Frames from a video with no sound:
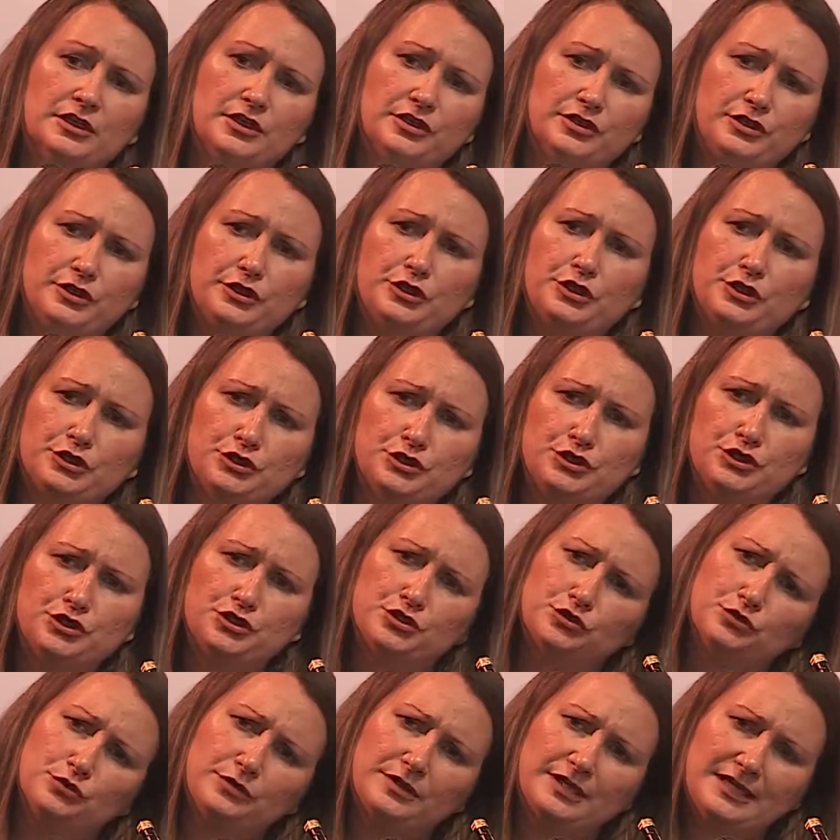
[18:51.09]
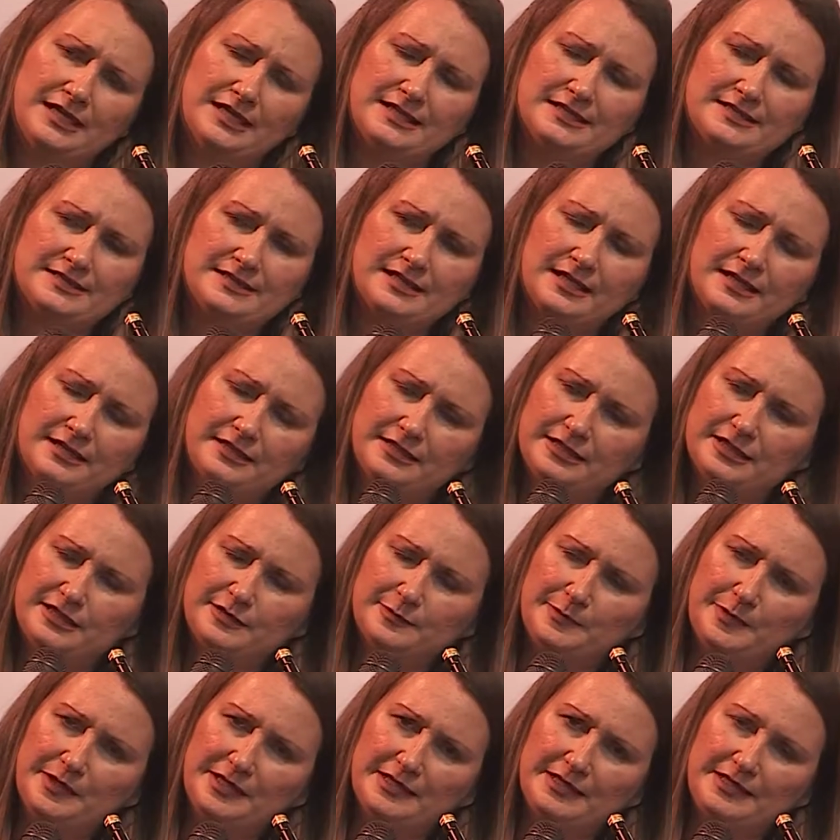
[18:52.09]
you can showcase that
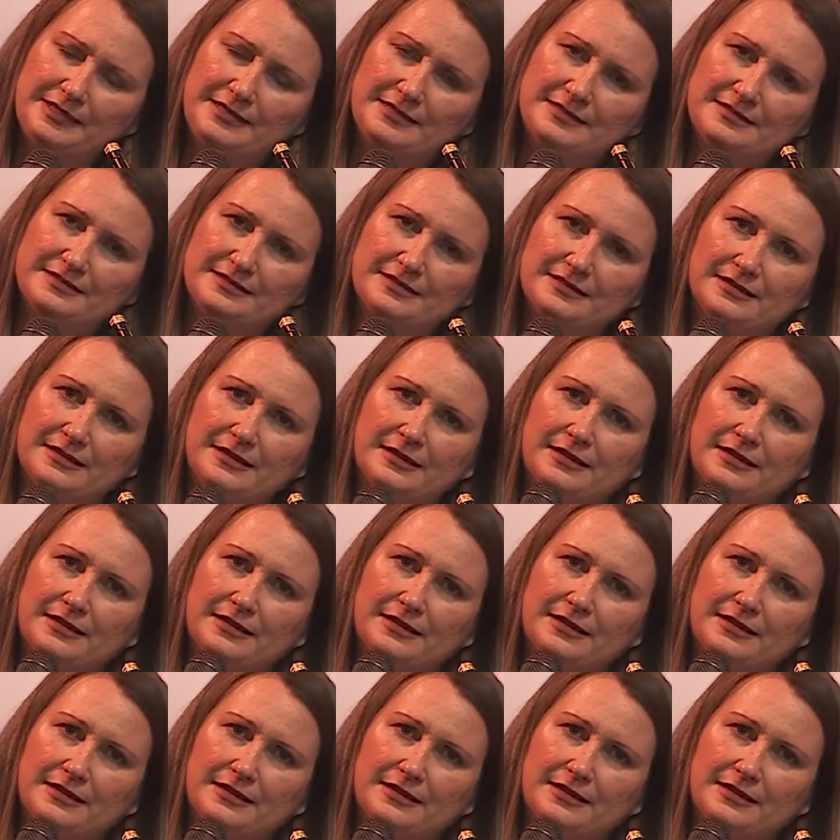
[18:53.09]
experience.